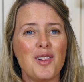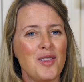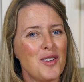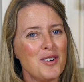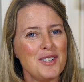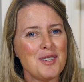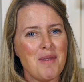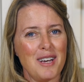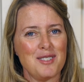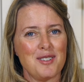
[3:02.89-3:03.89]
learning to
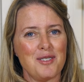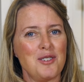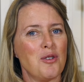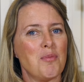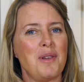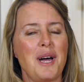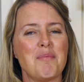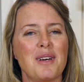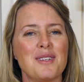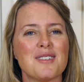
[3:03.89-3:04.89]
master your
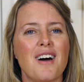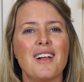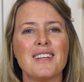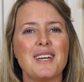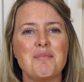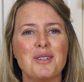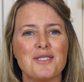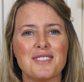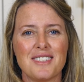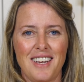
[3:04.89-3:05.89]
plant-based holiday
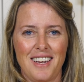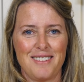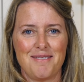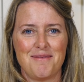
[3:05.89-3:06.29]
meals today.